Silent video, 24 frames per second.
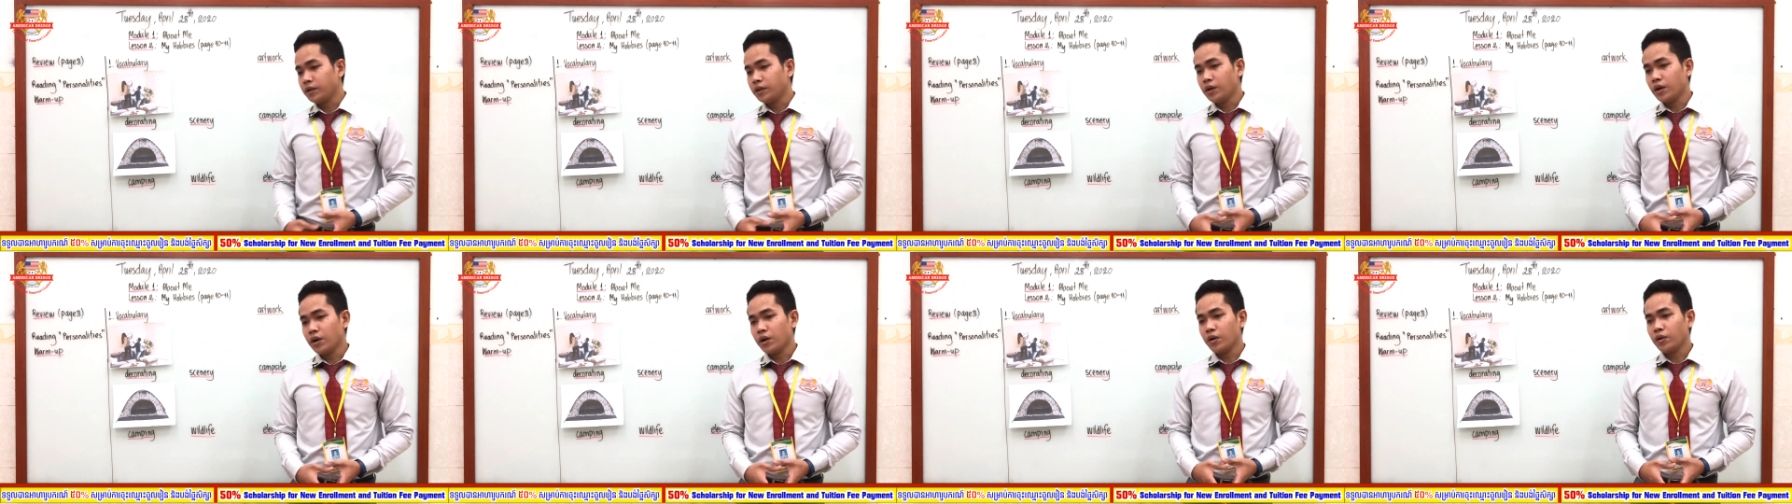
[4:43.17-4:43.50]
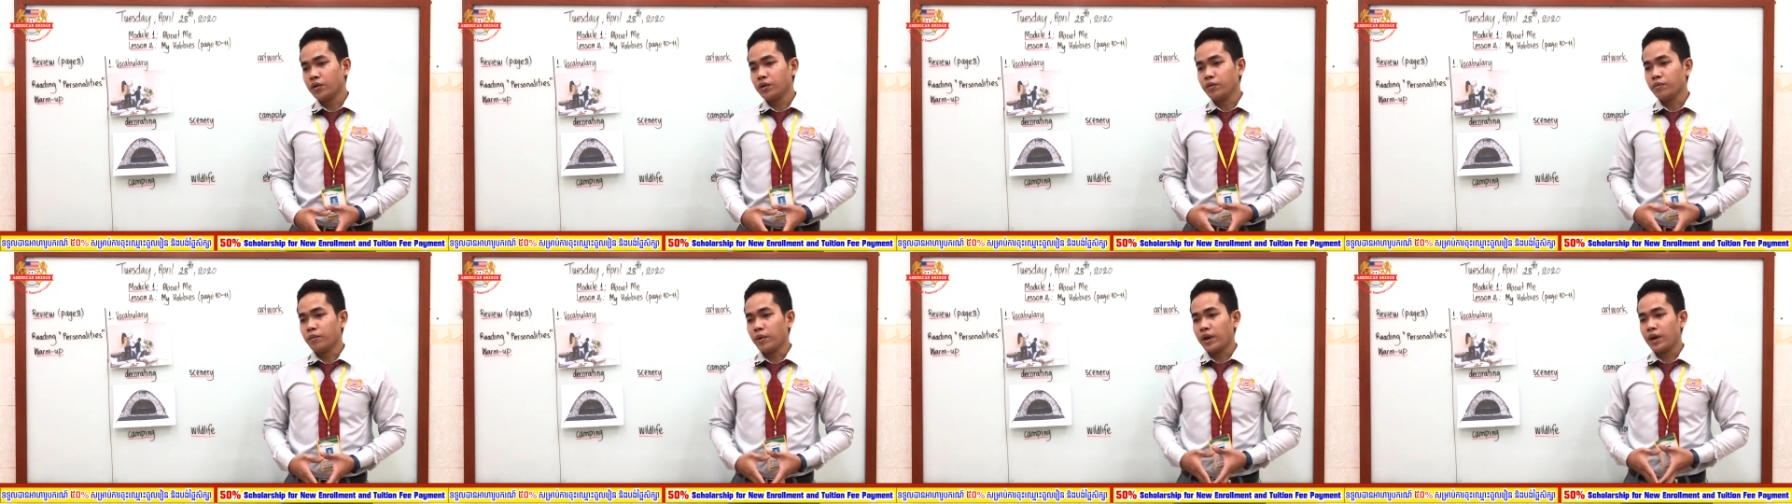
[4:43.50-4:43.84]

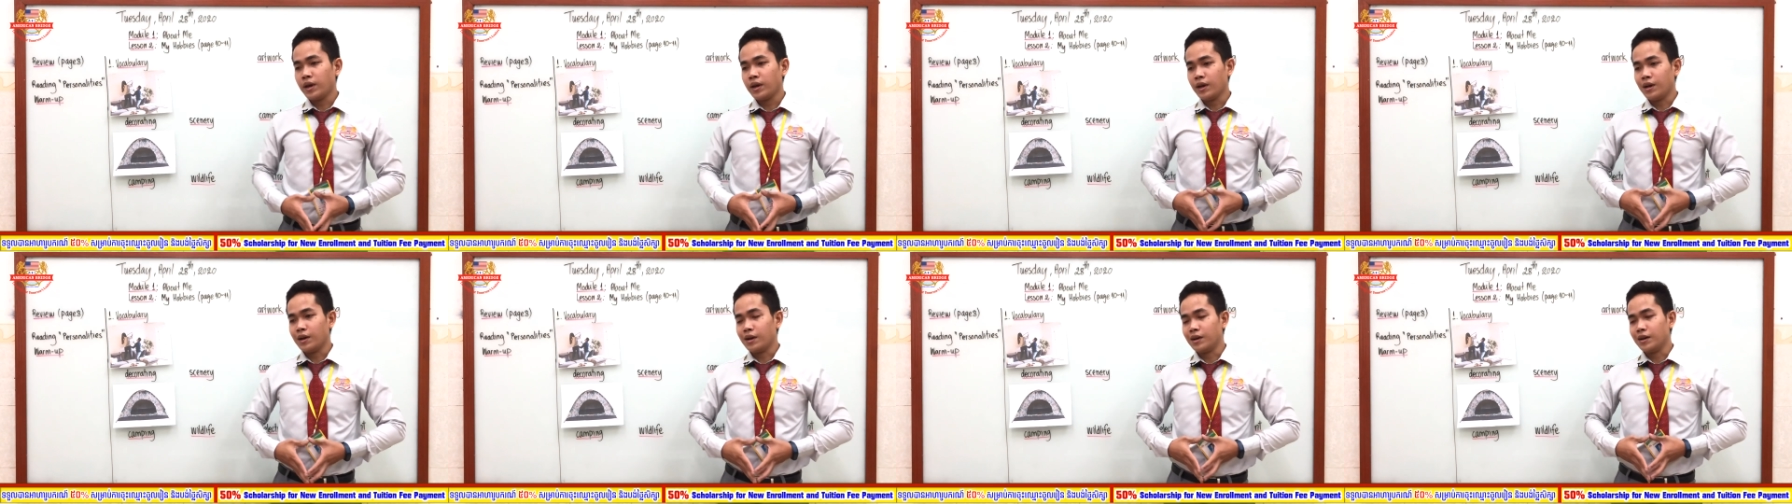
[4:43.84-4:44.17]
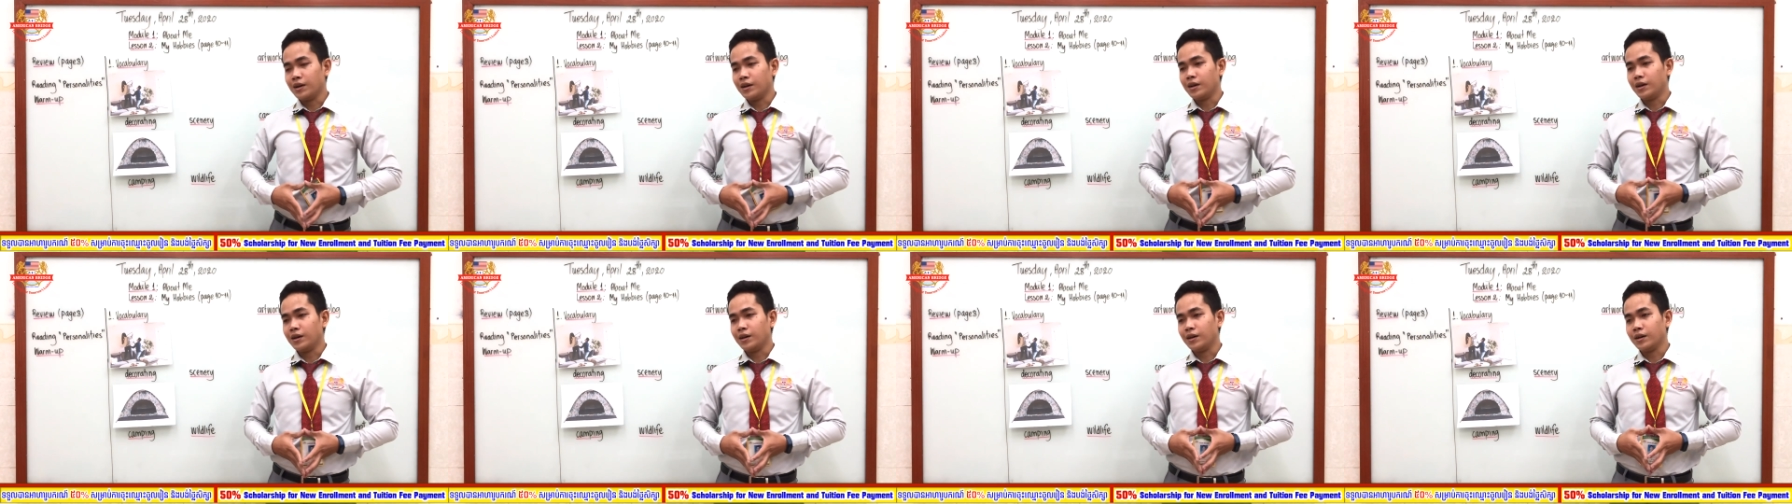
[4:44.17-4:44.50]

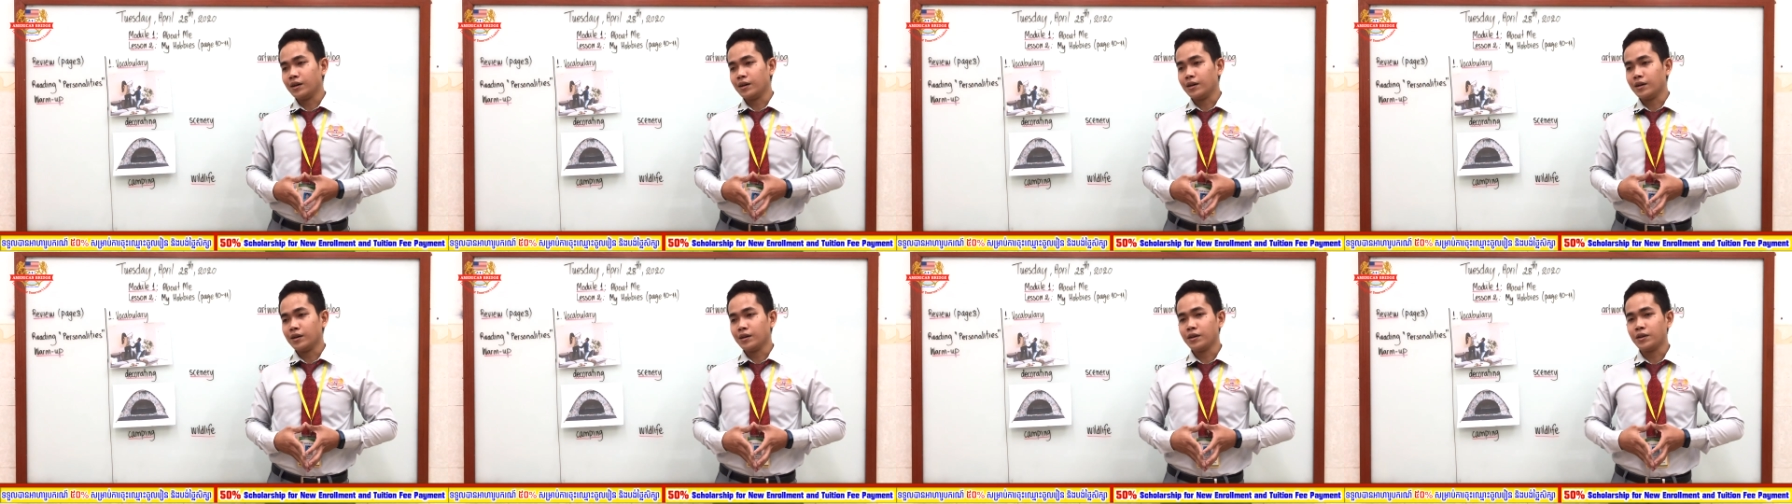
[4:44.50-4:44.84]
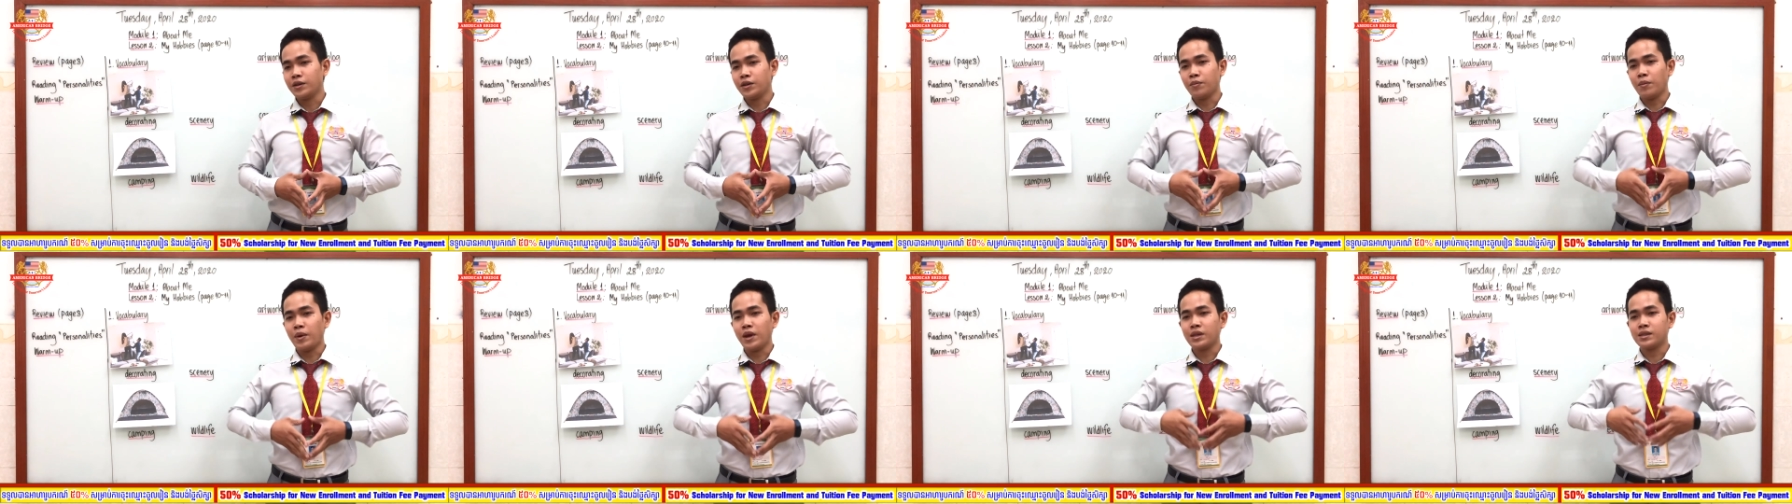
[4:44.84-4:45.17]

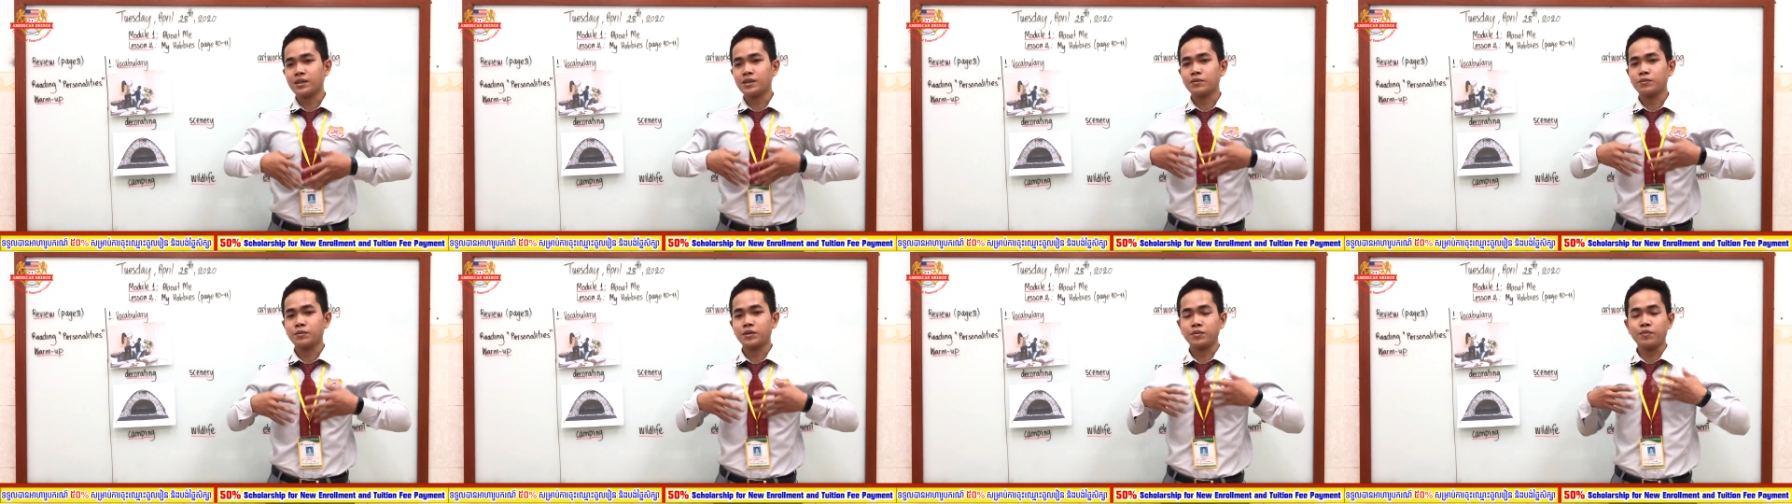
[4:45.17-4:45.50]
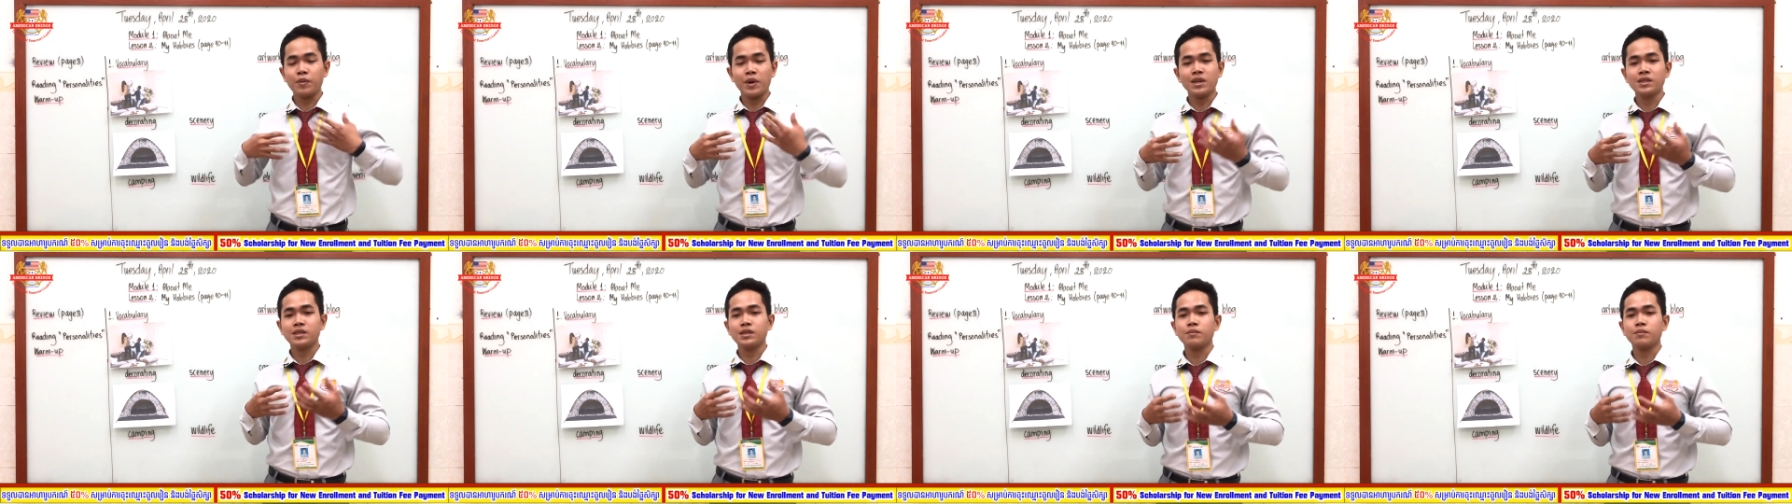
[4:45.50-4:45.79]
you may spend